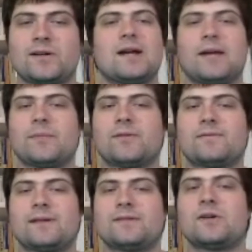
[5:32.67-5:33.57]

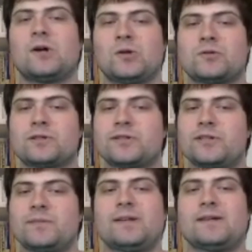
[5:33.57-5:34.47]
Hyperfit Ultra
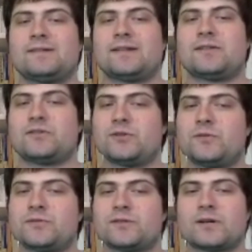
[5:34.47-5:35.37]
Gym is a
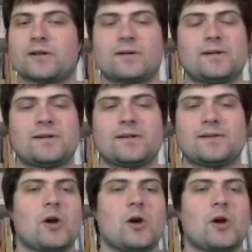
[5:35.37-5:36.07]
2-star card.